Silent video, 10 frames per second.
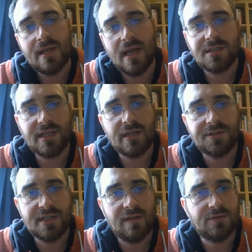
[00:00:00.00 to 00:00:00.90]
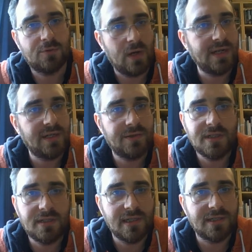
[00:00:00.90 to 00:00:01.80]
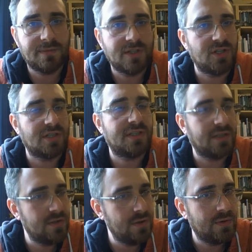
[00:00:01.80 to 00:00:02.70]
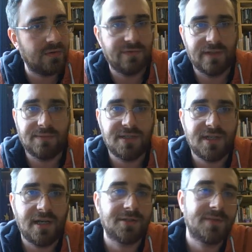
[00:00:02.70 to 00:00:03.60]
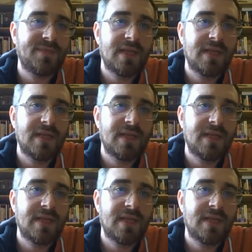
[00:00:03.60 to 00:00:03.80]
asking ourselves why couldn't Elizabeth just ignore Philip II?